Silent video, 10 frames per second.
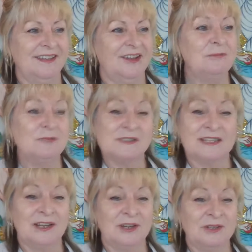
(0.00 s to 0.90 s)
I'm just
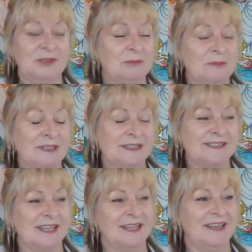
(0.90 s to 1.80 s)
going to hug you. I'm not going to
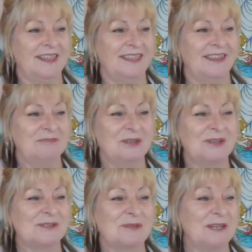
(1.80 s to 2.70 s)
say anything
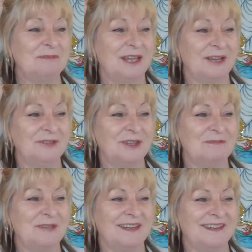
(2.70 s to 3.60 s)
because we keep laughing
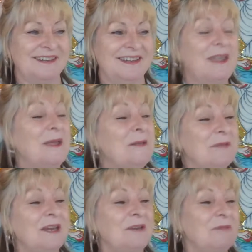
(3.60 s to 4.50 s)
about it.
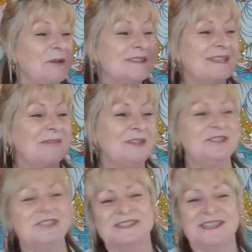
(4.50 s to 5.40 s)
But anyway, it was something
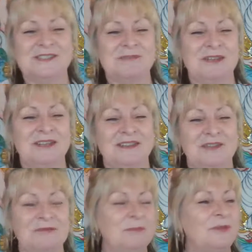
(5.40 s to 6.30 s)
she said to me
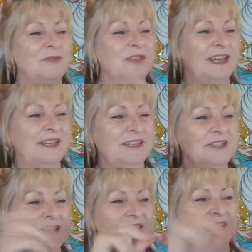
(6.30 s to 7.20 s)
that removed that
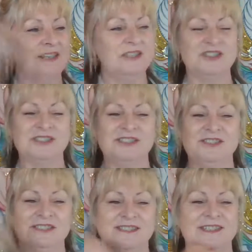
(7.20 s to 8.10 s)
energy. That energy
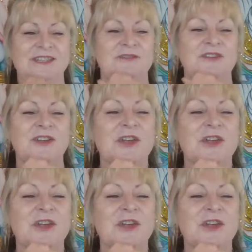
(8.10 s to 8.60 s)
just left.